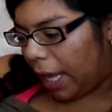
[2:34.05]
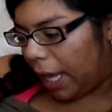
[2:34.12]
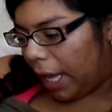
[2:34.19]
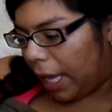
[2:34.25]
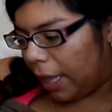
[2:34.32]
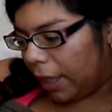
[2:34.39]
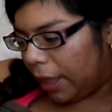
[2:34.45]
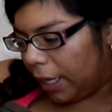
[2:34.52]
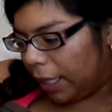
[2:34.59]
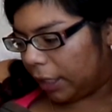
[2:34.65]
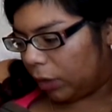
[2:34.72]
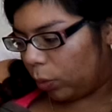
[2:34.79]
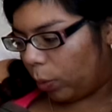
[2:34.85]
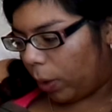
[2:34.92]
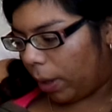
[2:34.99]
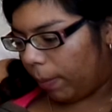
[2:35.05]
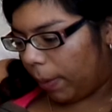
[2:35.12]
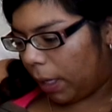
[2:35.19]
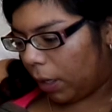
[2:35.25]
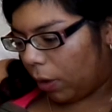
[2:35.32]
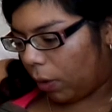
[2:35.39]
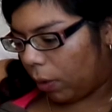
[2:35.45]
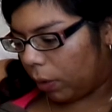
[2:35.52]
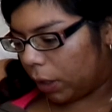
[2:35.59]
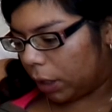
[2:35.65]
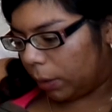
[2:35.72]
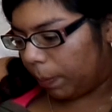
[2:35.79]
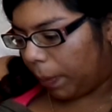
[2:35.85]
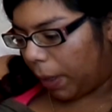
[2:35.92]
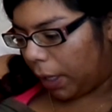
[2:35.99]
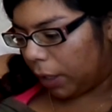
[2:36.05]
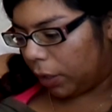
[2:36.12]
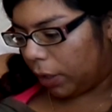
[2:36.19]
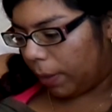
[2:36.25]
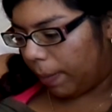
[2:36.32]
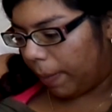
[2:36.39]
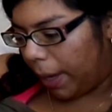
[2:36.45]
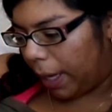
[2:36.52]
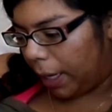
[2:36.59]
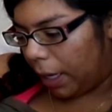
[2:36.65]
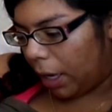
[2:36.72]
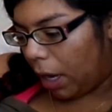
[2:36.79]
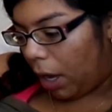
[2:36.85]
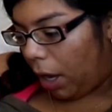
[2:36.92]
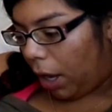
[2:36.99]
and thus women correspond to men.